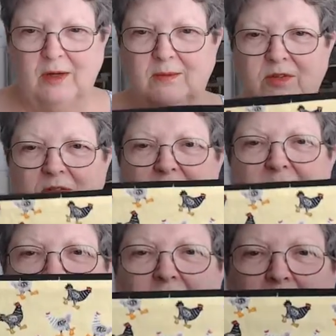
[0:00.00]
I just
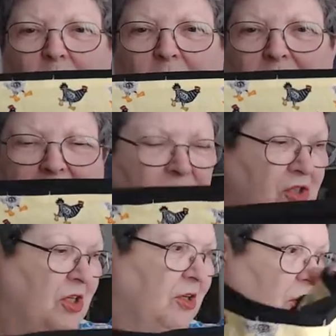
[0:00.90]
wanted to
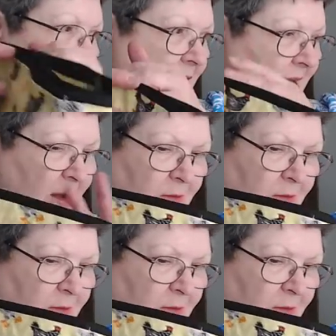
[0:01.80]
show y'all that